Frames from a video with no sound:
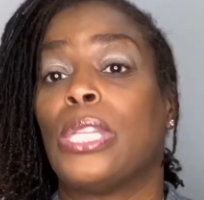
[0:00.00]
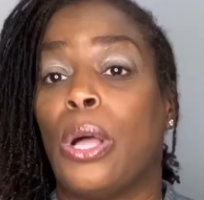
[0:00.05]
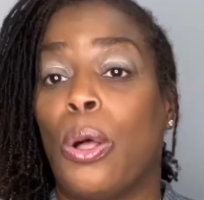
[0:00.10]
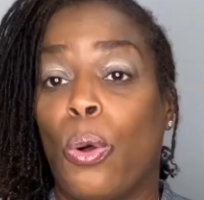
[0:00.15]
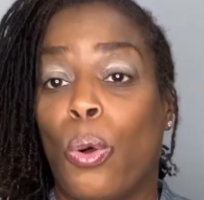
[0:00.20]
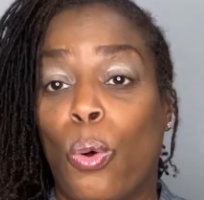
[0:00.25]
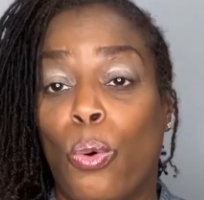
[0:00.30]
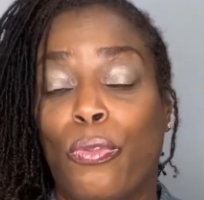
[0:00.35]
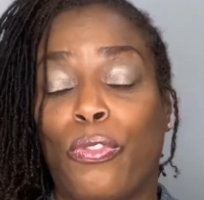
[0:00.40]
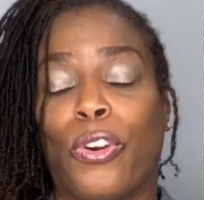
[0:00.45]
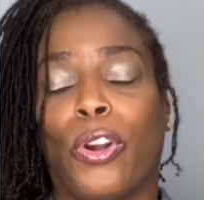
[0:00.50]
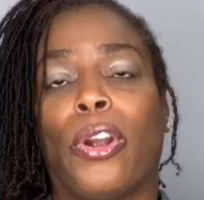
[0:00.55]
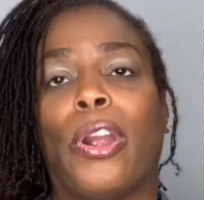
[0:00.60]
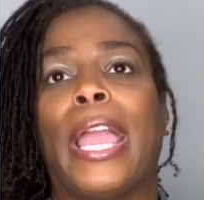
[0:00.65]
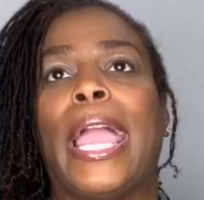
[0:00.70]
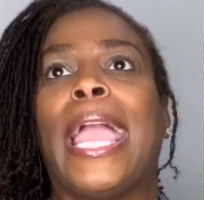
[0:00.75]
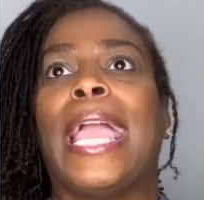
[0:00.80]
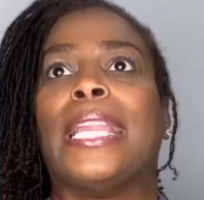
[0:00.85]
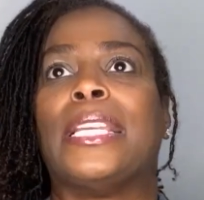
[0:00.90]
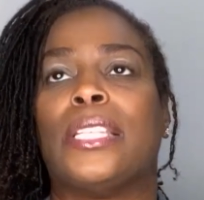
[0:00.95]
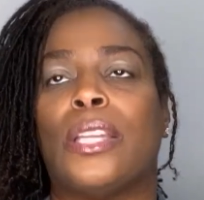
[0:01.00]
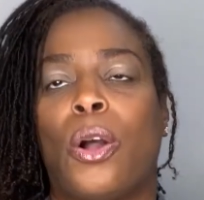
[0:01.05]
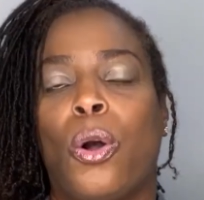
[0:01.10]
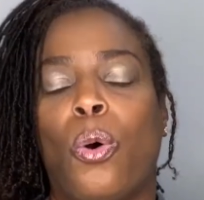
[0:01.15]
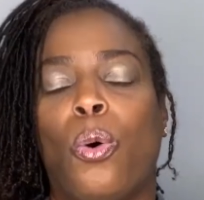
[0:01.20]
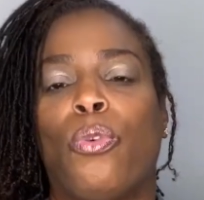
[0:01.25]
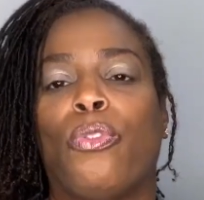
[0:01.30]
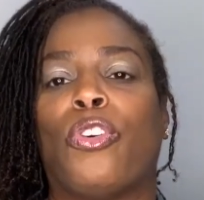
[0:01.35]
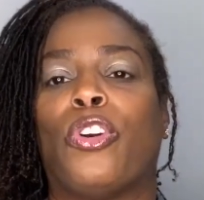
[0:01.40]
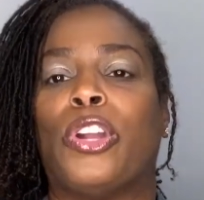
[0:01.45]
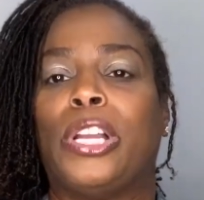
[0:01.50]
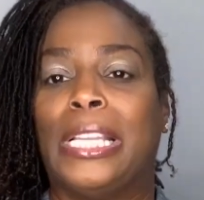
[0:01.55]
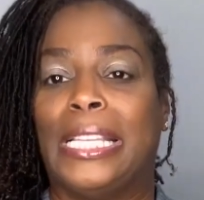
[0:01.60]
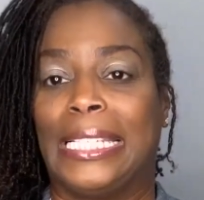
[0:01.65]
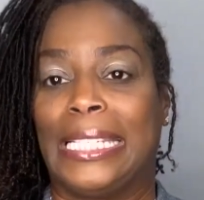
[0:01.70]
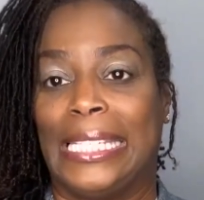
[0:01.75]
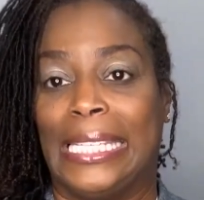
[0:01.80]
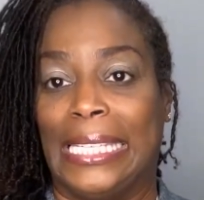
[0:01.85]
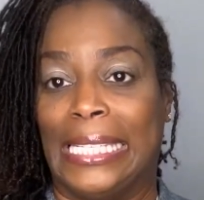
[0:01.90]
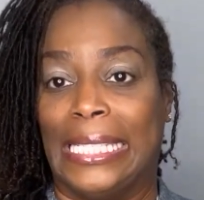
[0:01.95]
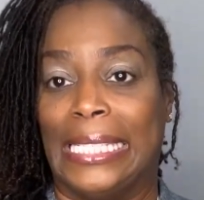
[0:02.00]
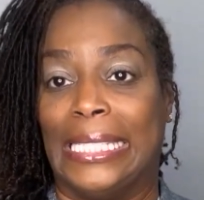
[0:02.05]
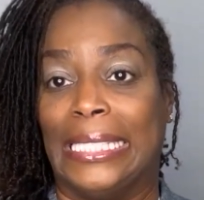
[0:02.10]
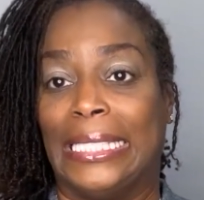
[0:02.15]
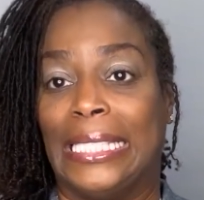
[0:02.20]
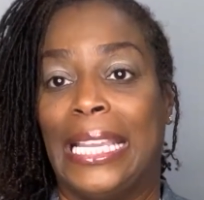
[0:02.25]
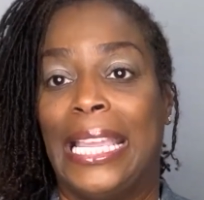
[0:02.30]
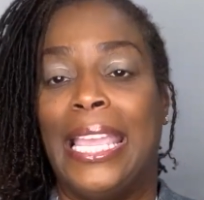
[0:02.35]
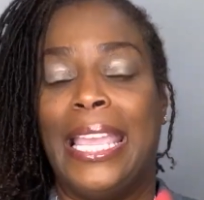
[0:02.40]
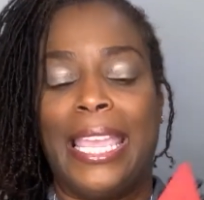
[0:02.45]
over and over again.